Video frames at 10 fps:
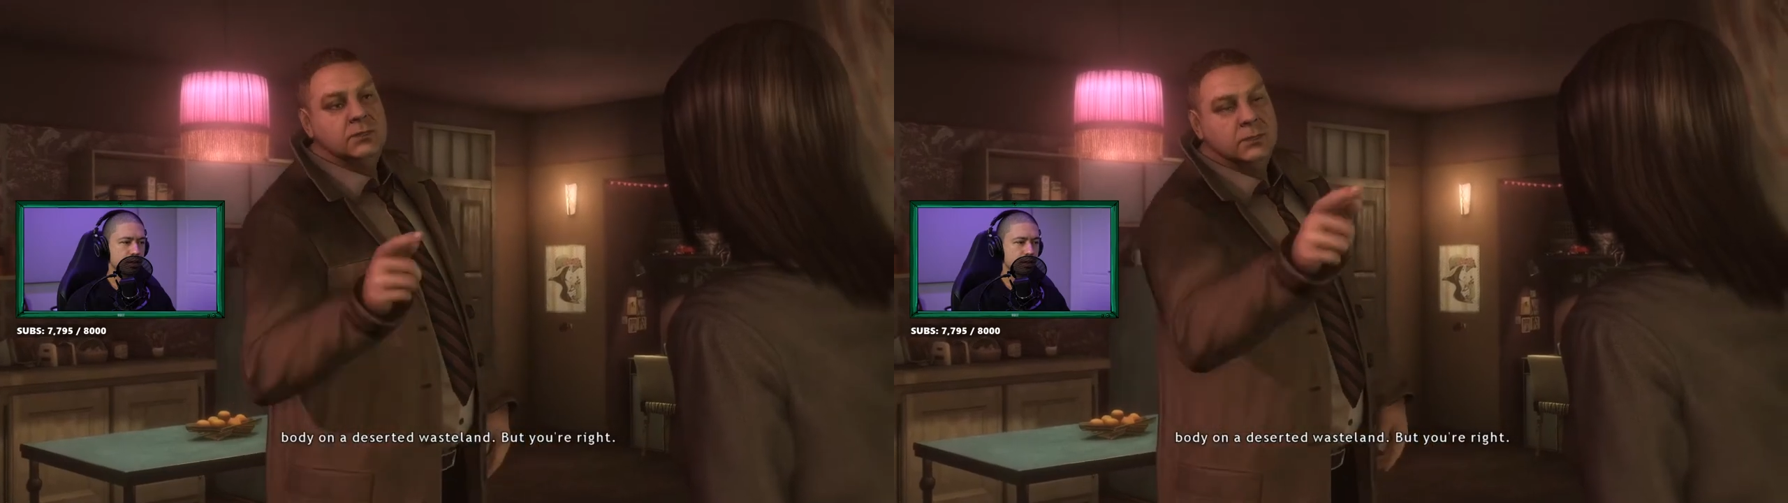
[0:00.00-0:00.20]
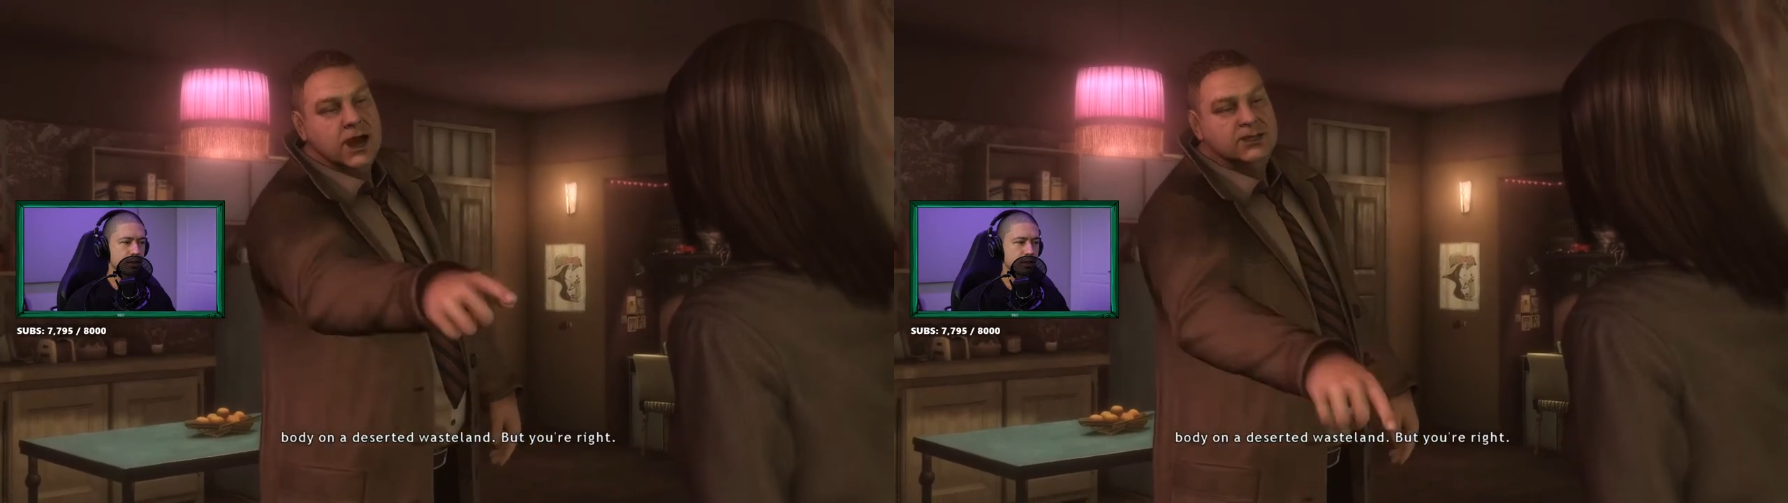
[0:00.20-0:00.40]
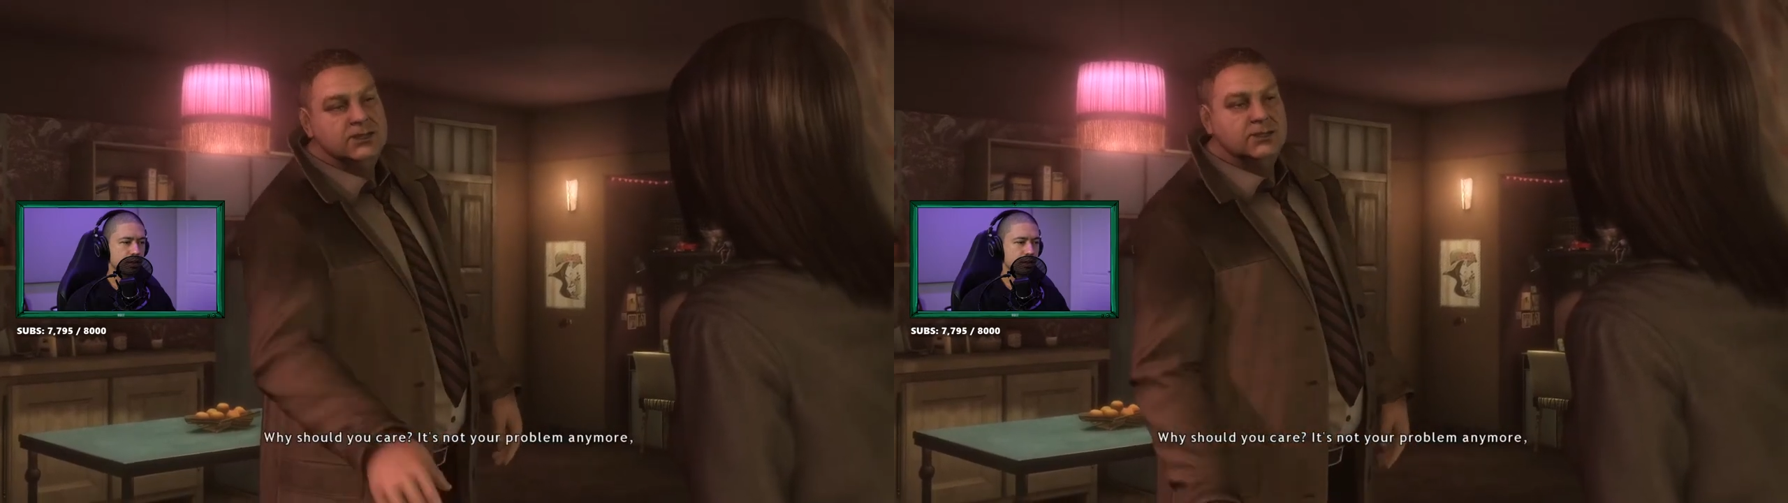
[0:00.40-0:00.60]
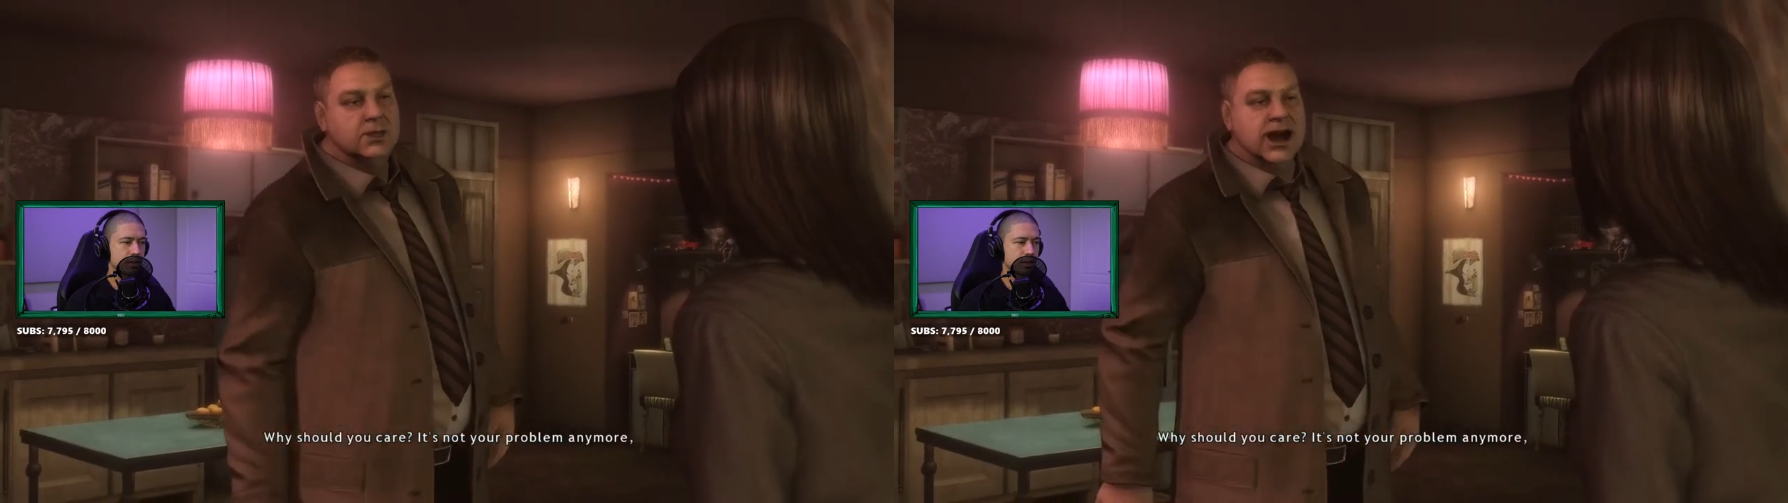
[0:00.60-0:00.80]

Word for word: Why should you